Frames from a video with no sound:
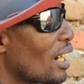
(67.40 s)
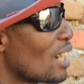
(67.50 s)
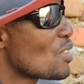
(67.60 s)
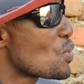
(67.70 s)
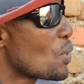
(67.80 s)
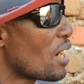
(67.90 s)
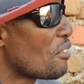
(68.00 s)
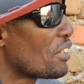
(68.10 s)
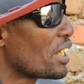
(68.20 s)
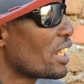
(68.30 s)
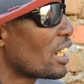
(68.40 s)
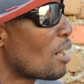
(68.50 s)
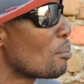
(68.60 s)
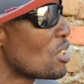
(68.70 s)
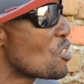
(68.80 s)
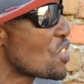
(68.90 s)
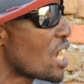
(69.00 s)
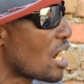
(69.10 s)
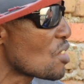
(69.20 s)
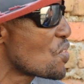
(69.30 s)
As we are very
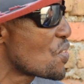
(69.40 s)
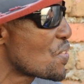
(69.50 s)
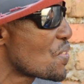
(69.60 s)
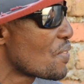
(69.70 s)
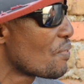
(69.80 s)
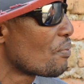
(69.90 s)
ambitious,